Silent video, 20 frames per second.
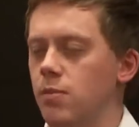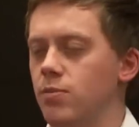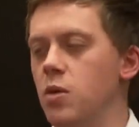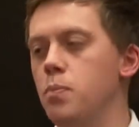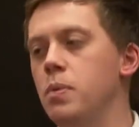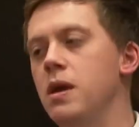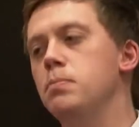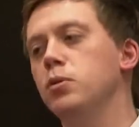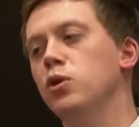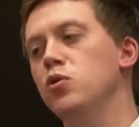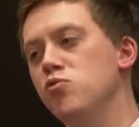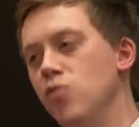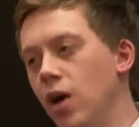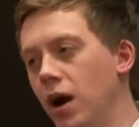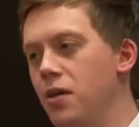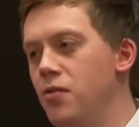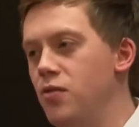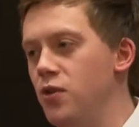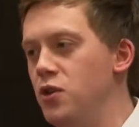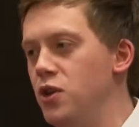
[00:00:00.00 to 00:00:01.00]
the people who
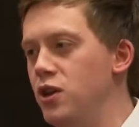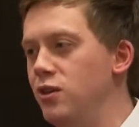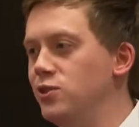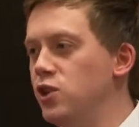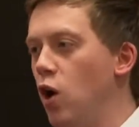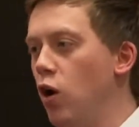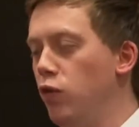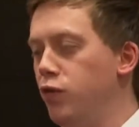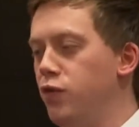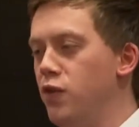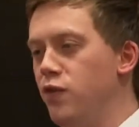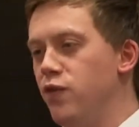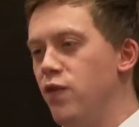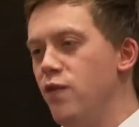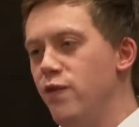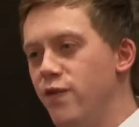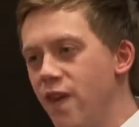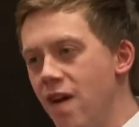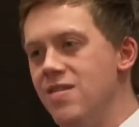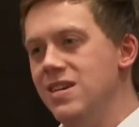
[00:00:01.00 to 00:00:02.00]
write the news are often from
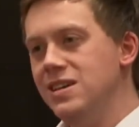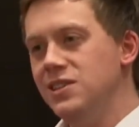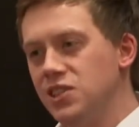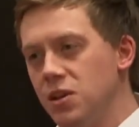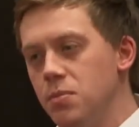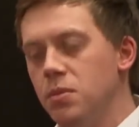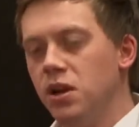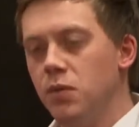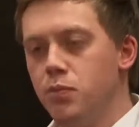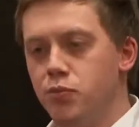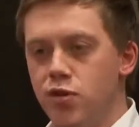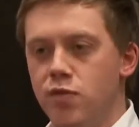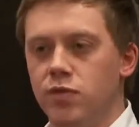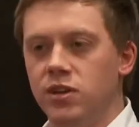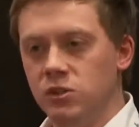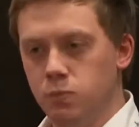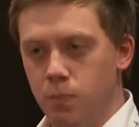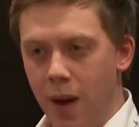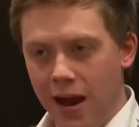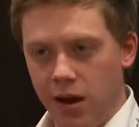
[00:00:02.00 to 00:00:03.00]
very similar
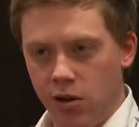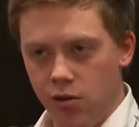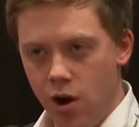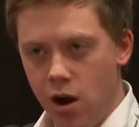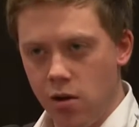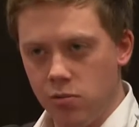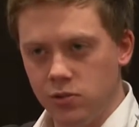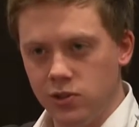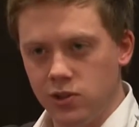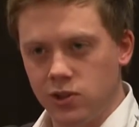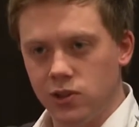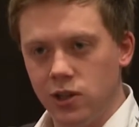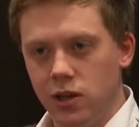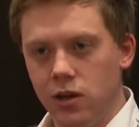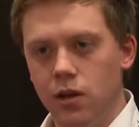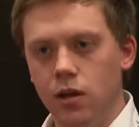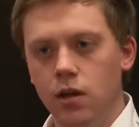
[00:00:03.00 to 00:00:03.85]
privileged backgrounds